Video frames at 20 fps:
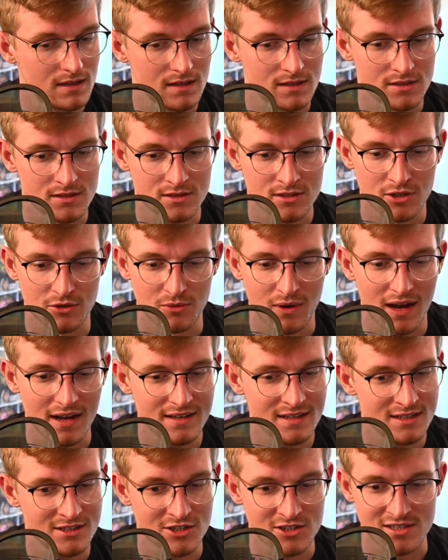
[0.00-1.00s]

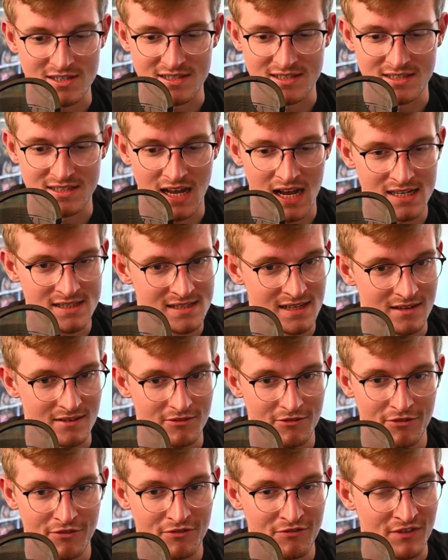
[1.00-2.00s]
Tyrande just doesn't
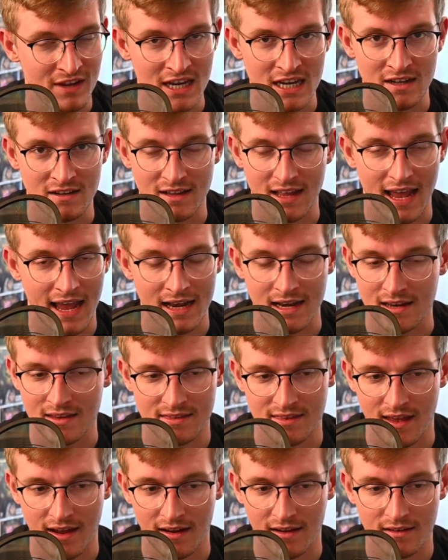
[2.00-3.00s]
feel
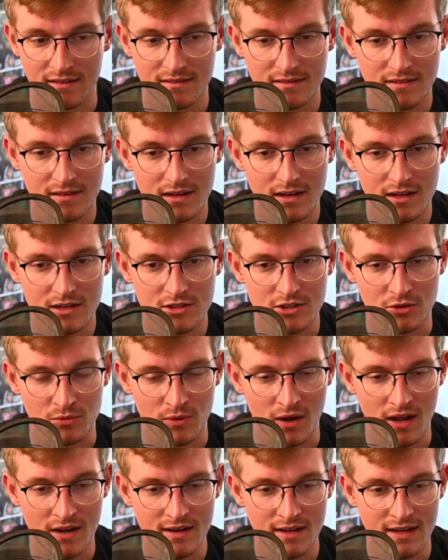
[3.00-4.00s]
anything.
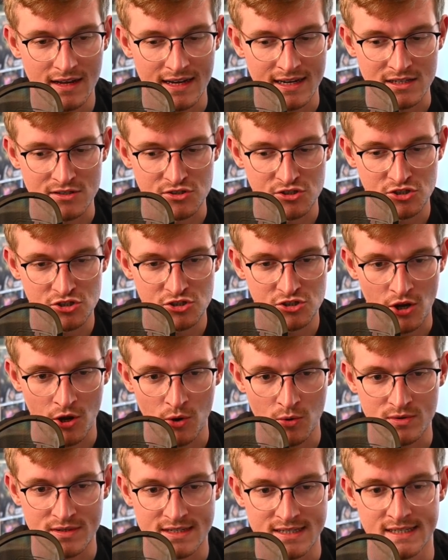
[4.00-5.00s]
Tyrande is
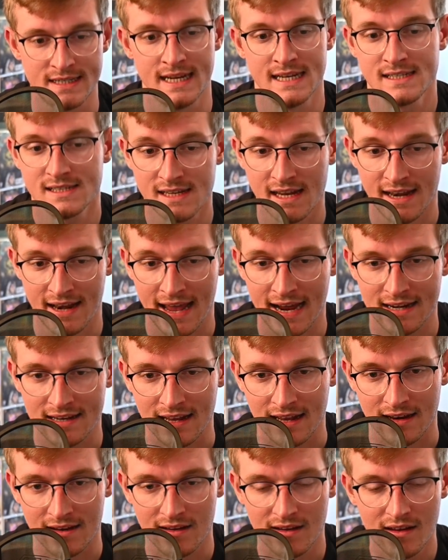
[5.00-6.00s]
so
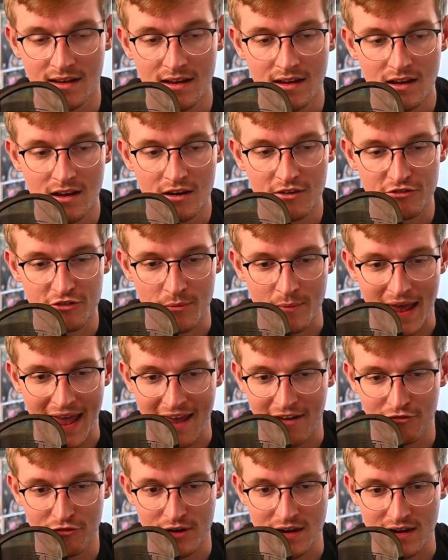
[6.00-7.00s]
disconnected from
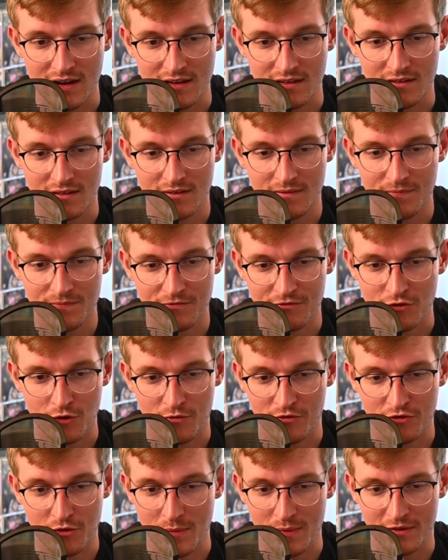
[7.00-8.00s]

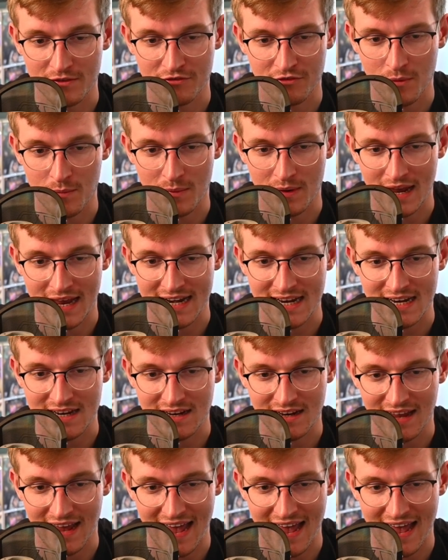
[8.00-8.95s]
from any